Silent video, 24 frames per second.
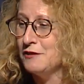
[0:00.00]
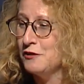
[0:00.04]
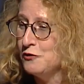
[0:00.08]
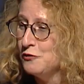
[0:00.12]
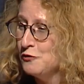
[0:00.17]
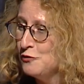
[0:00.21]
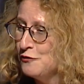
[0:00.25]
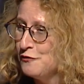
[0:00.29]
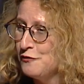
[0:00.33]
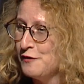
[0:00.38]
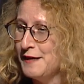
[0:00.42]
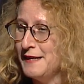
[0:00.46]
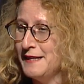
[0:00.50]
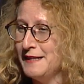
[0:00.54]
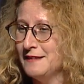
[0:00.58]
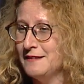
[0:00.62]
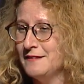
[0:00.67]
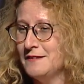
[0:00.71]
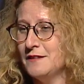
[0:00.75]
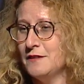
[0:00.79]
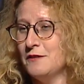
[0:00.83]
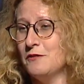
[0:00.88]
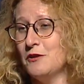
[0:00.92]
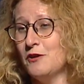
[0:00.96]
two failed,
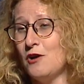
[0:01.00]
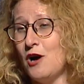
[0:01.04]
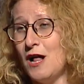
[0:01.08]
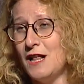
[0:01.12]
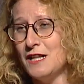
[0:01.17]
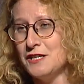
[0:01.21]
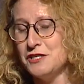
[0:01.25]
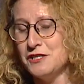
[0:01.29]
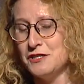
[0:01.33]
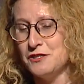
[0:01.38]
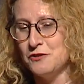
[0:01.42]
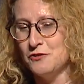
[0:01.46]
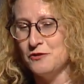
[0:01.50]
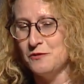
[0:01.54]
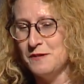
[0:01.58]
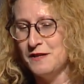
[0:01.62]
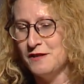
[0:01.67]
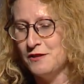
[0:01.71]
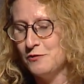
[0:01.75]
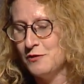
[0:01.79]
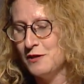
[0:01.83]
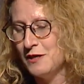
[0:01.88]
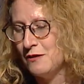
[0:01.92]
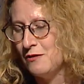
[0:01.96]
her oncologist took me
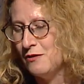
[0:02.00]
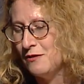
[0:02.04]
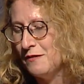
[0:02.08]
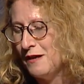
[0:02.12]
to a,